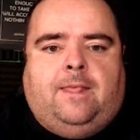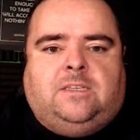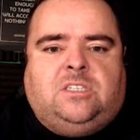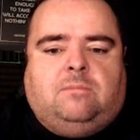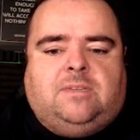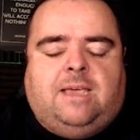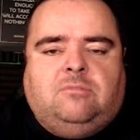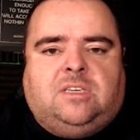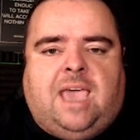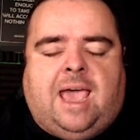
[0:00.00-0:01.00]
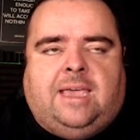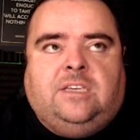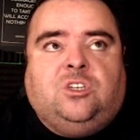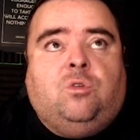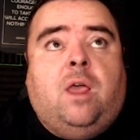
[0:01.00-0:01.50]
Sometimes
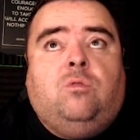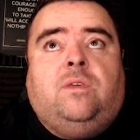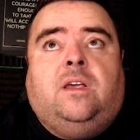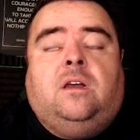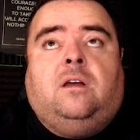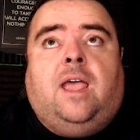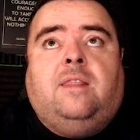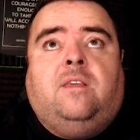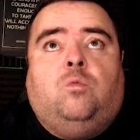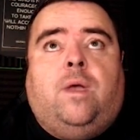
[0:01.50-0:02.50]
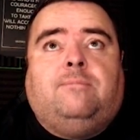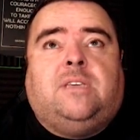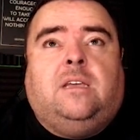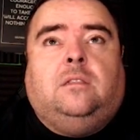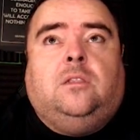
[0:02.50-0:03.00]
guys going out there and their
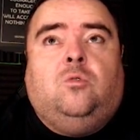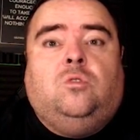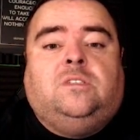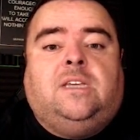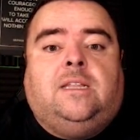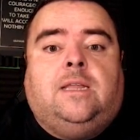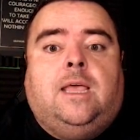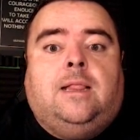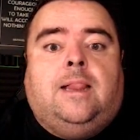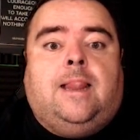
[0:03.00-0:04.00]
website loads in